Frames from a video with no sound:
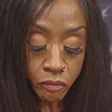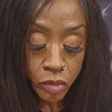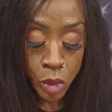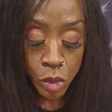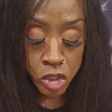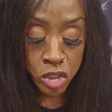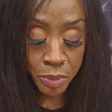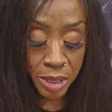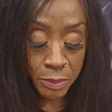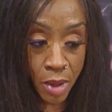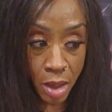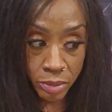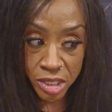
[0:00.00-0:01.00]
which will be
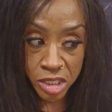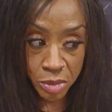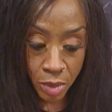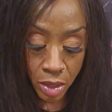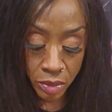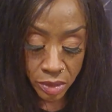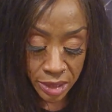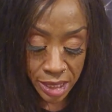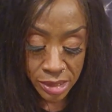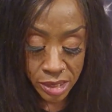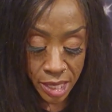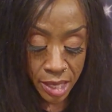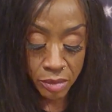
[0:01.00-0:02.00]
probably tomorrow or the
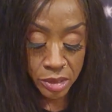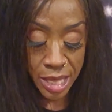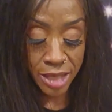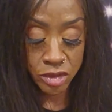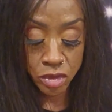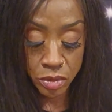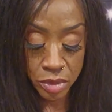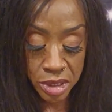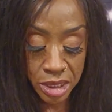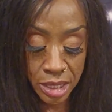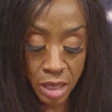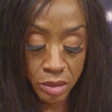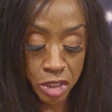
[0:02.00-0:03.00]
next day, the actual
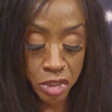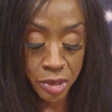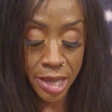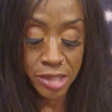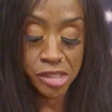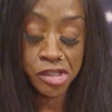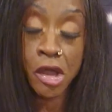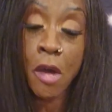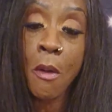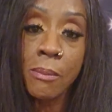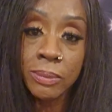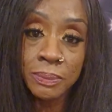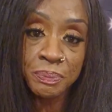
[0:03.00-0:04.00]
routine, I'll let you guys
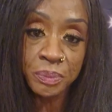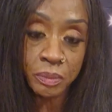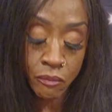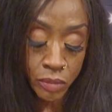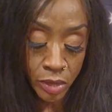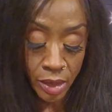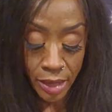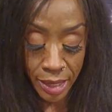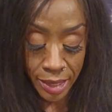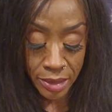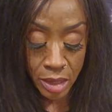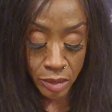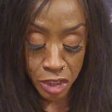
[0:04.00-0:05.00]
know.
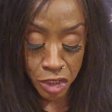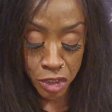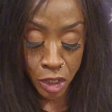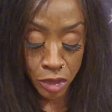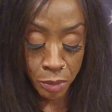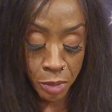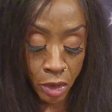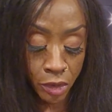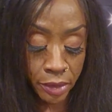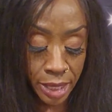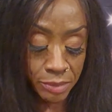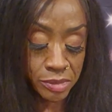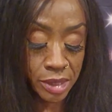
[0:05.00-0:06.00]
And I'll let you know the
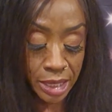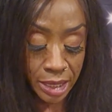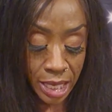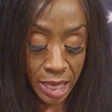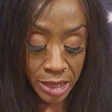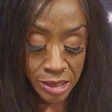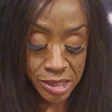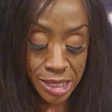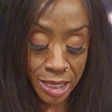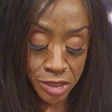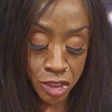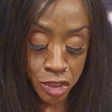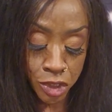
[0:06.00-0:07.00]
program that I
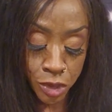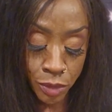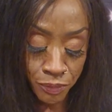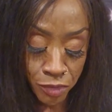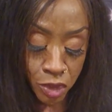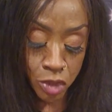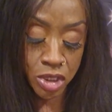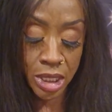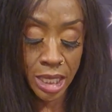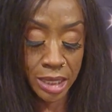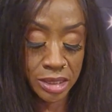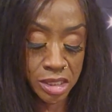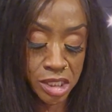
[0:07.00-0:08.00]
decided to do. Usually I
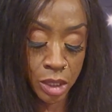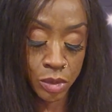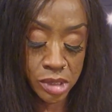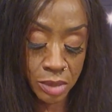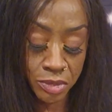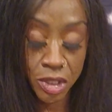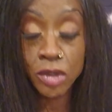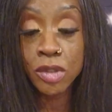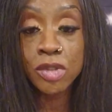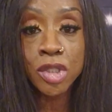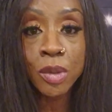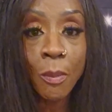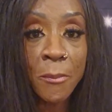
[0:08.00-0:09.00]
like to stick with something on
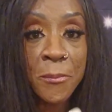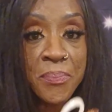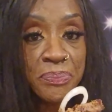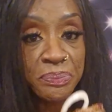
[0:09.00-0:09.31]
YouTube.